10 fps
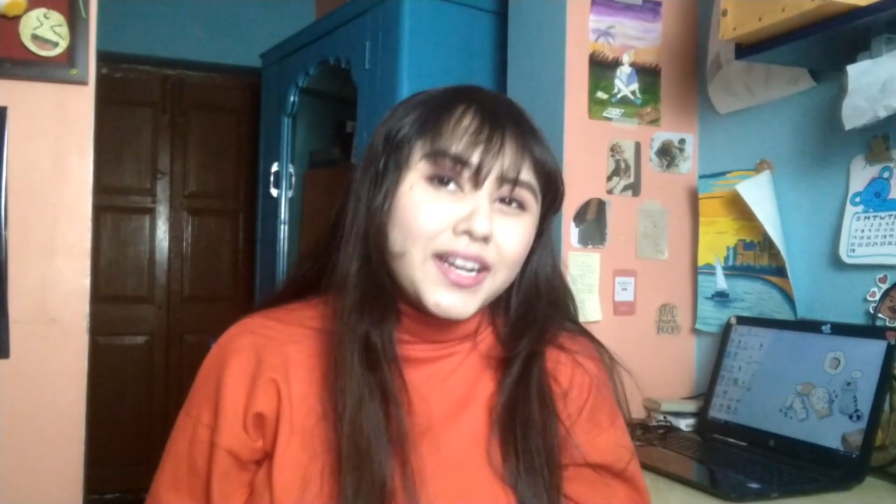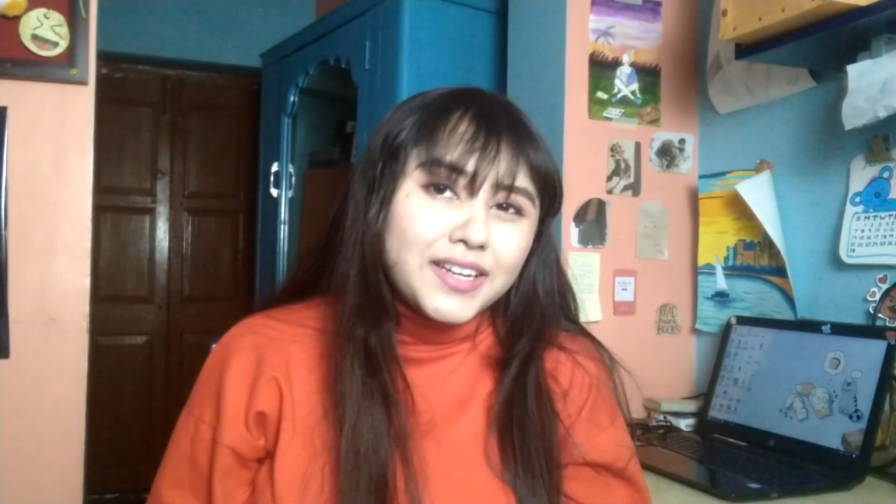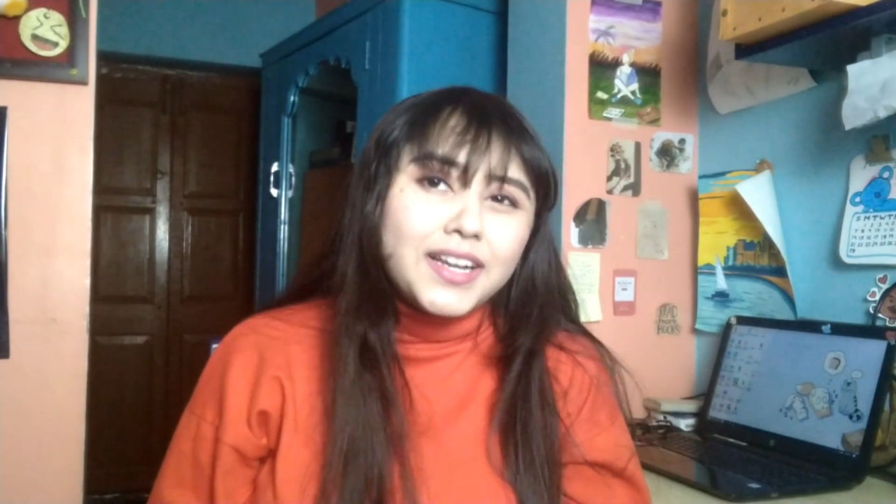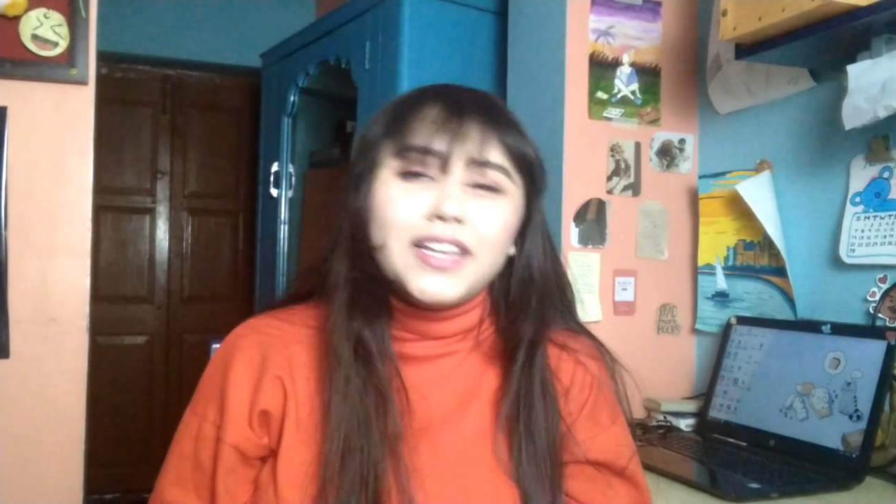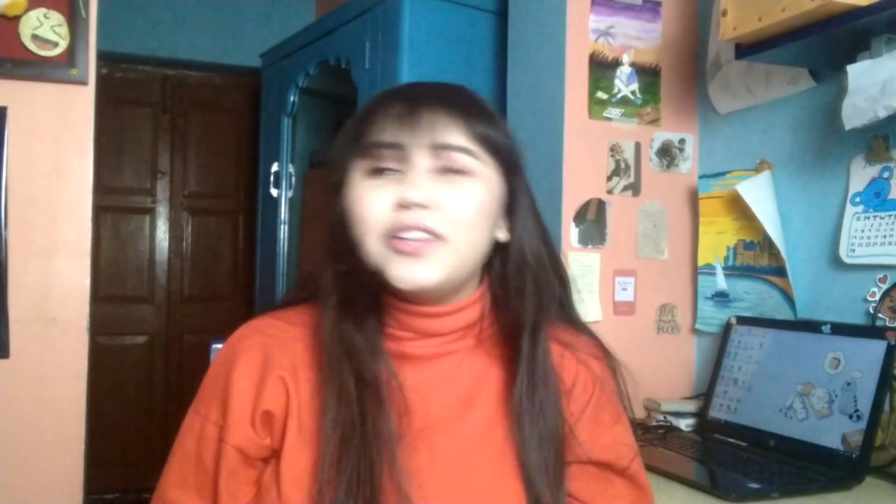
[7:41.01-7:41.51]

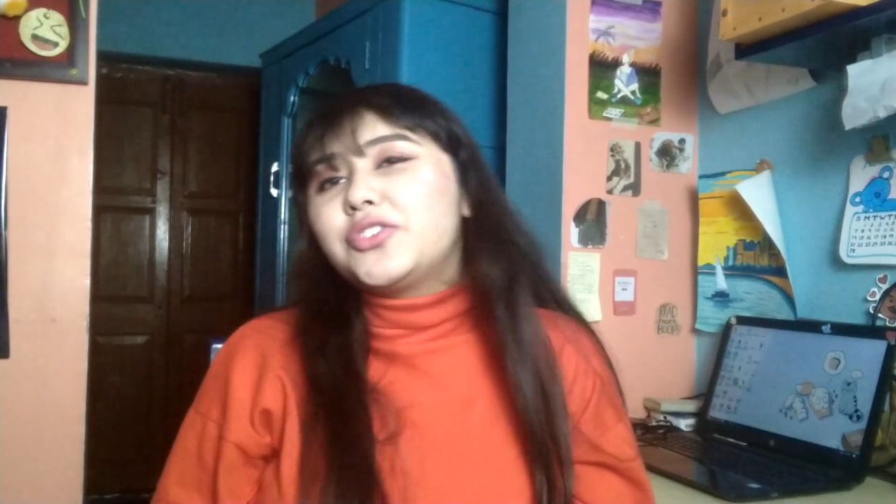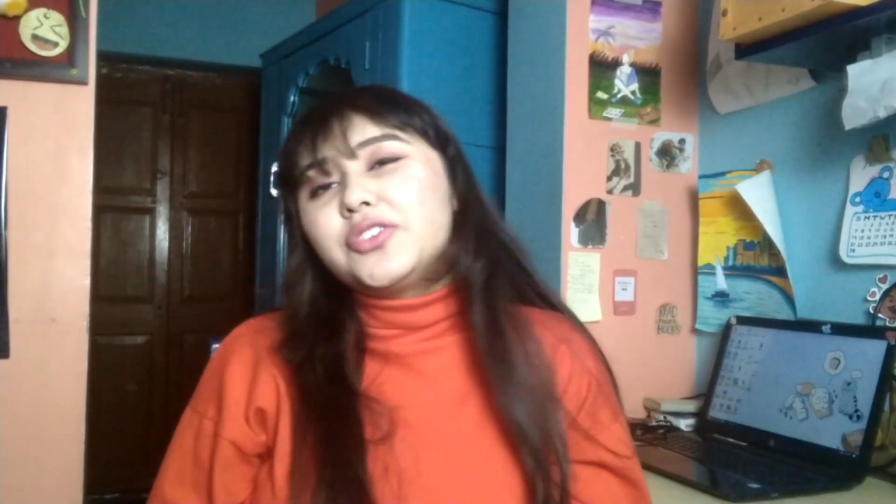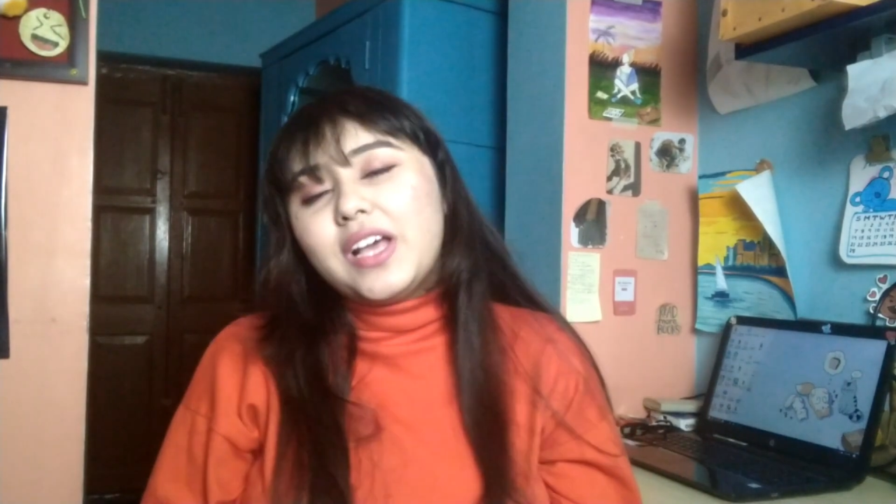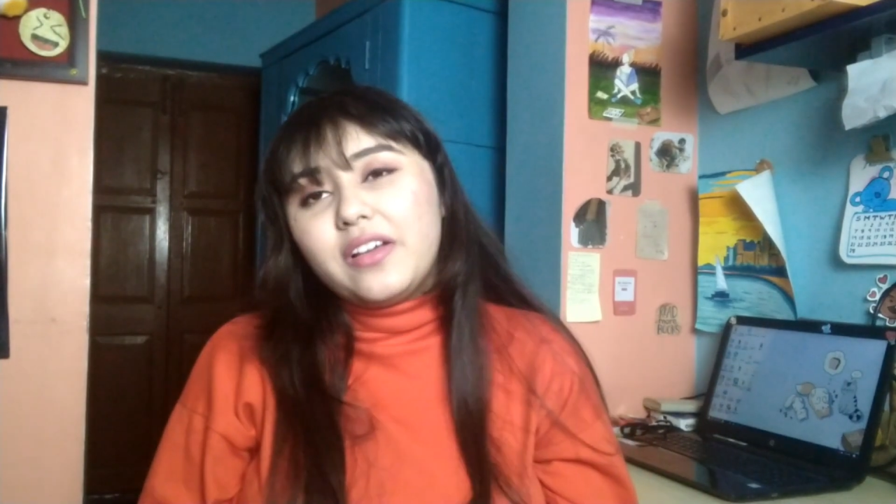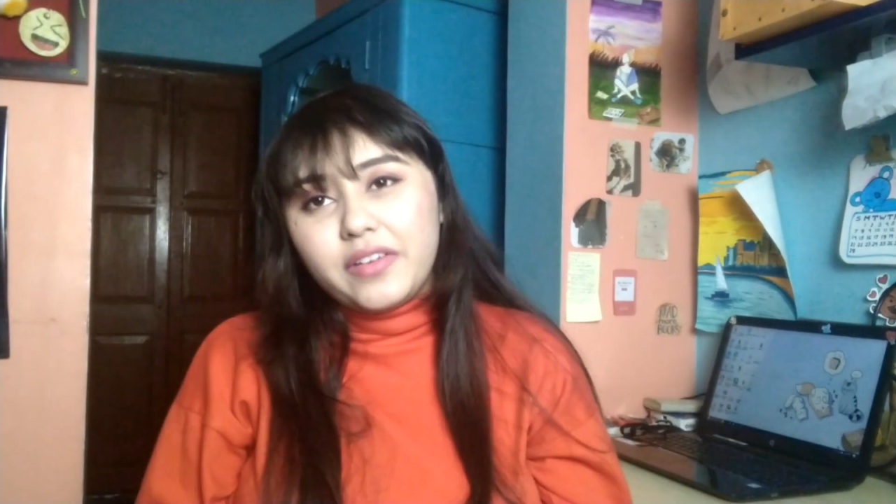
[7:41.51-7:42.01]
technically you
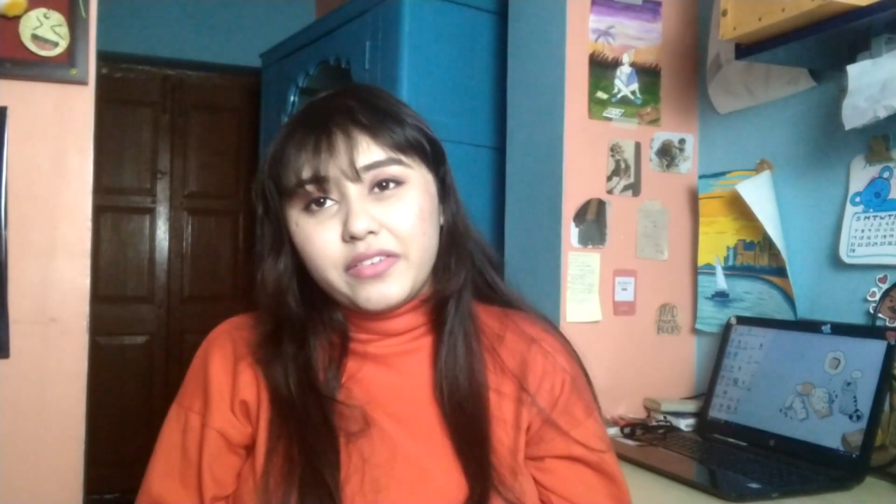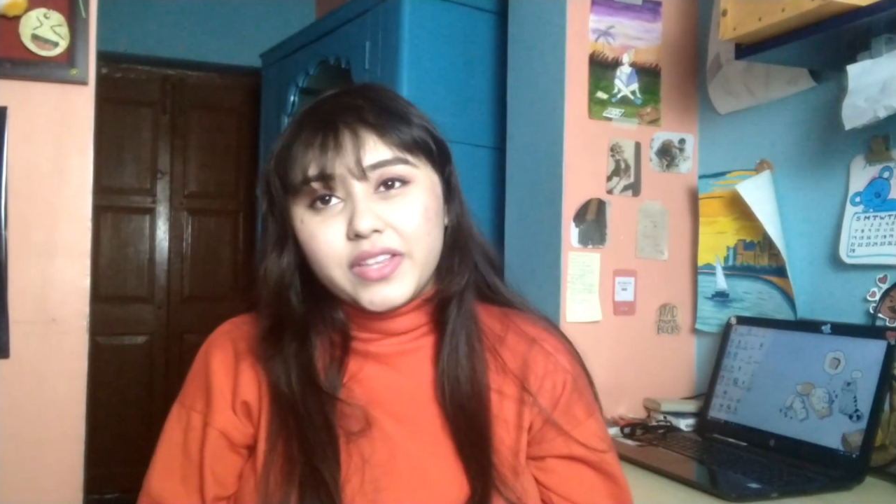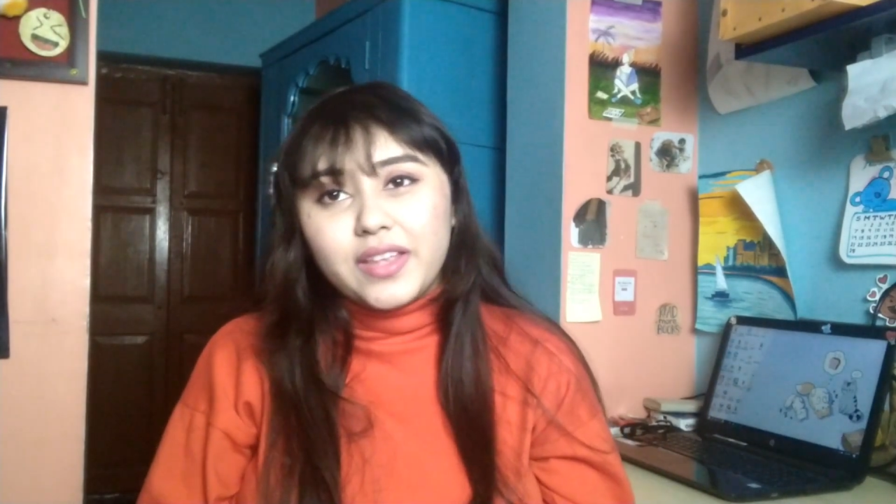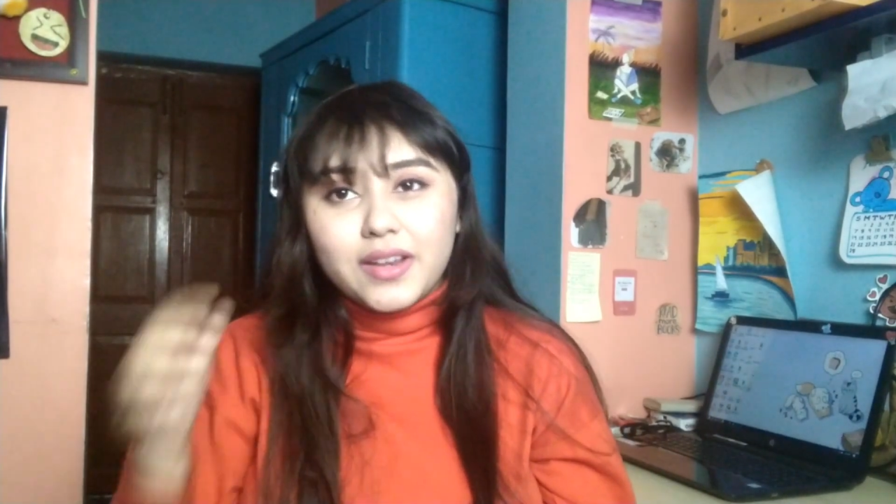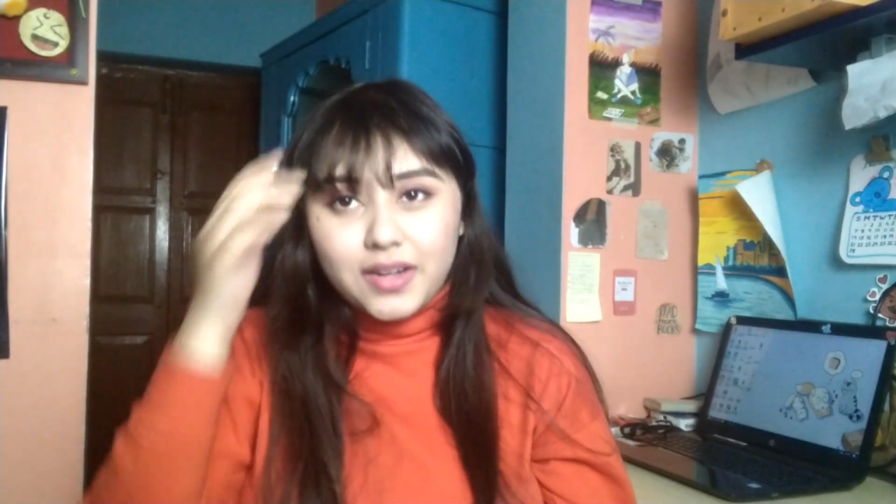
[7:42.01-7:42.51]
should have
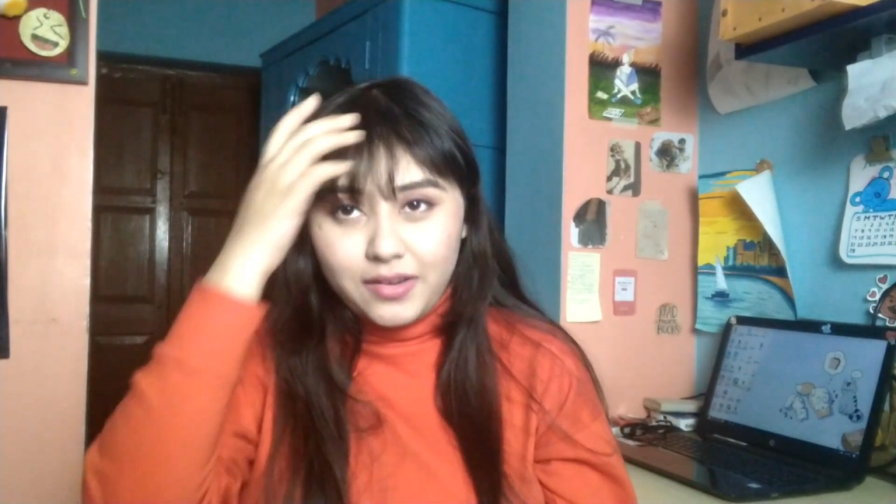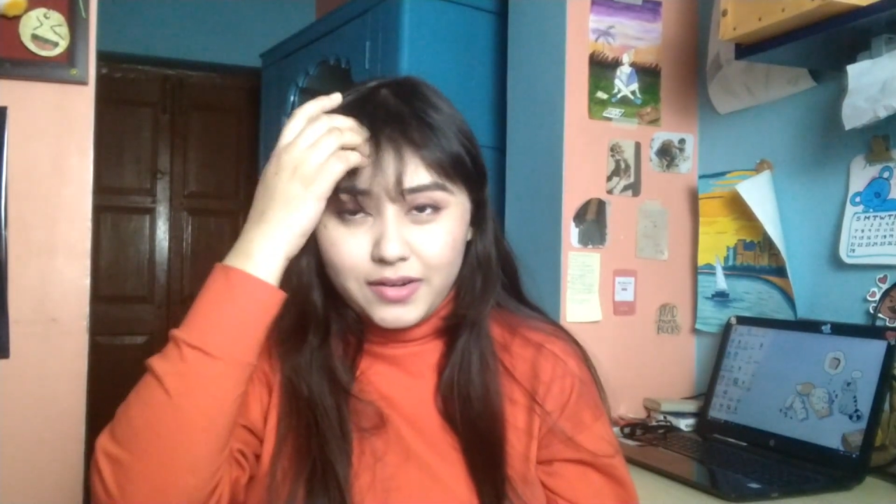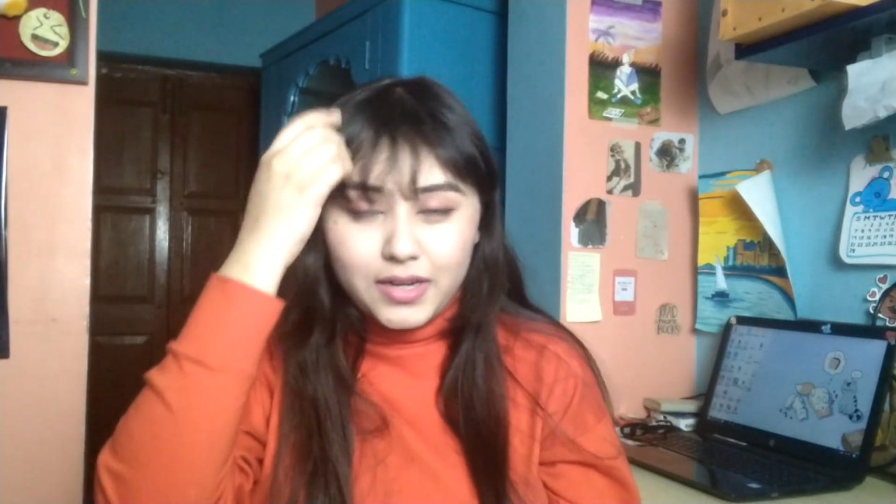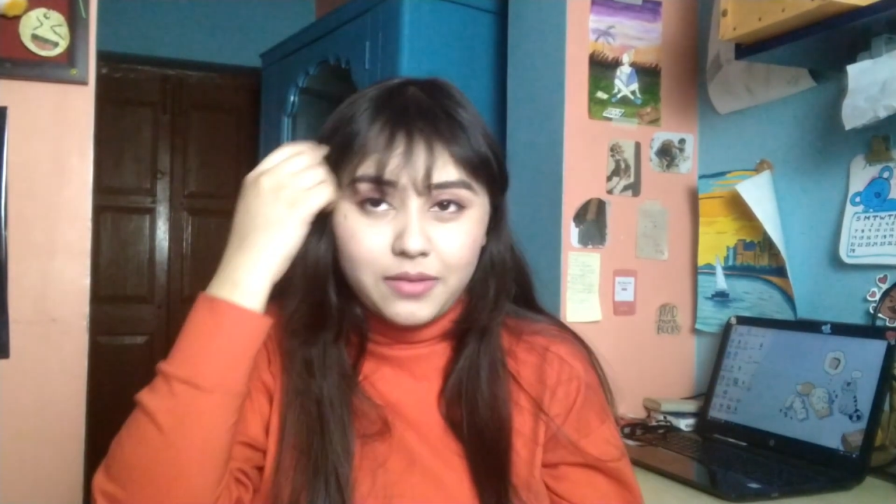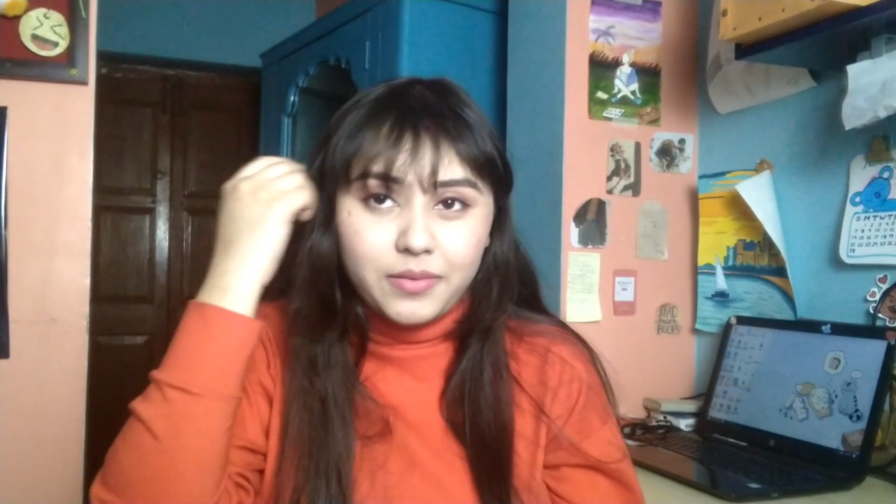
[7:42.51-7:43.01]
everything
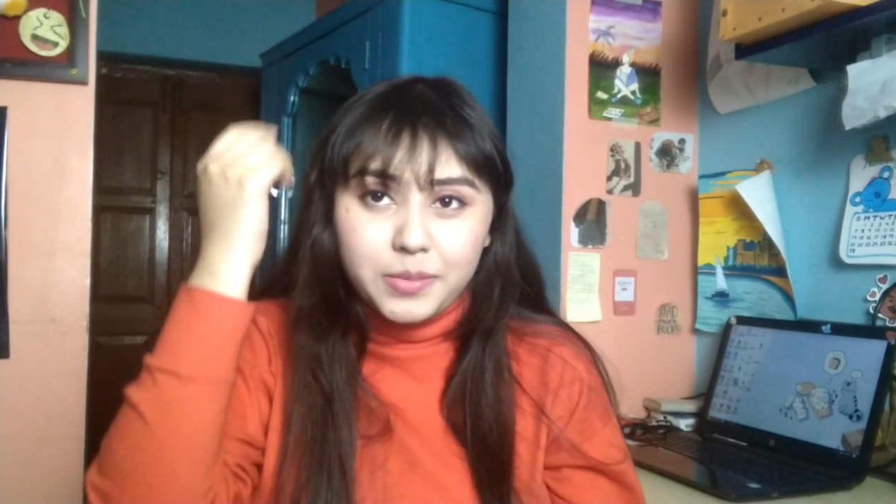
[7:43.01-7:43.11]
cleared up,